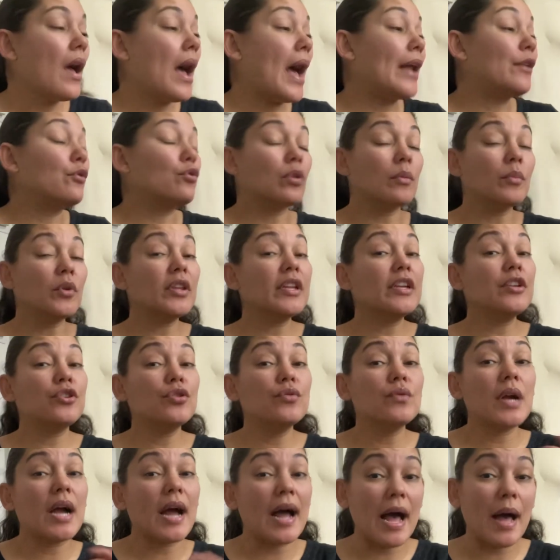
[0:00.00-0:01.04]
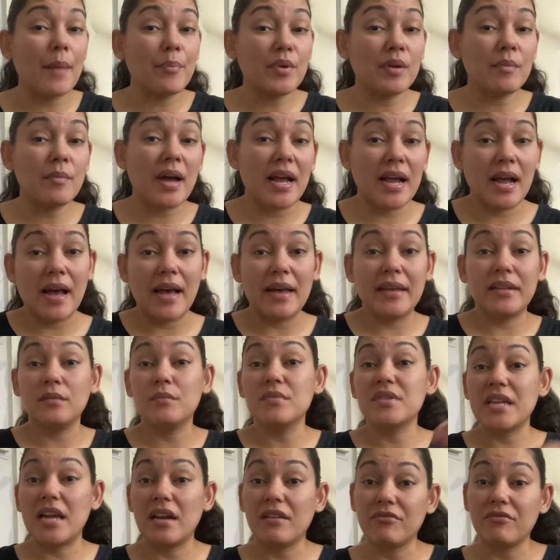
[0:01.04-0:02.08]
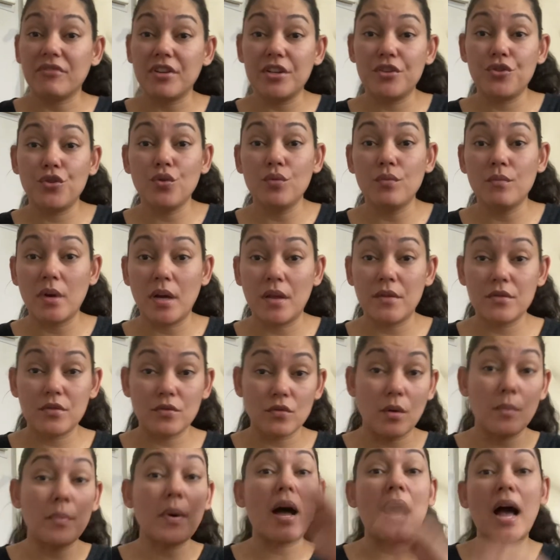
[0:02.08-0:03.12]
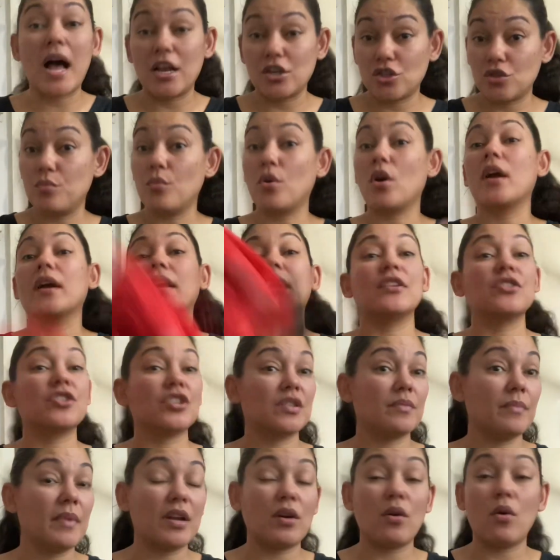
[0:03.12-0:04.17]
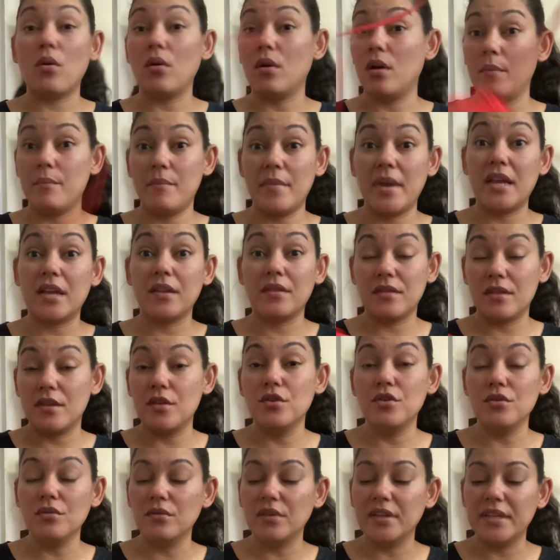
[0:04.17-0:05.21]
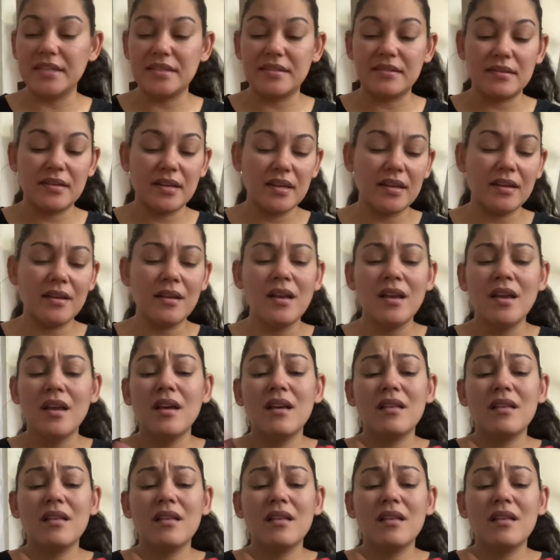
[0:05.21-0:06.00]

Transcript: I normally do copy my items every two months on Poshmark and just make a, make the new listing.